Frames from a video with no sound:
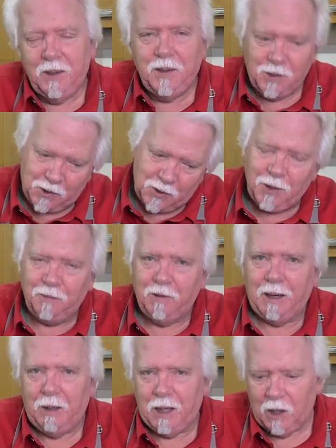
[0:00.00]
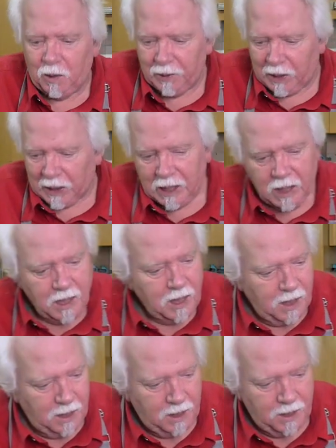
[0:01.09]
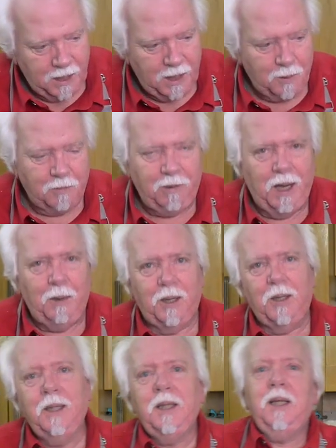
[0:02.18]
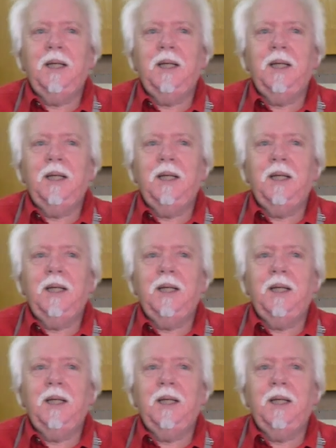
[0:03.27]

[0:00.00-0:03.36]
This is sunflower oil. Now the flour,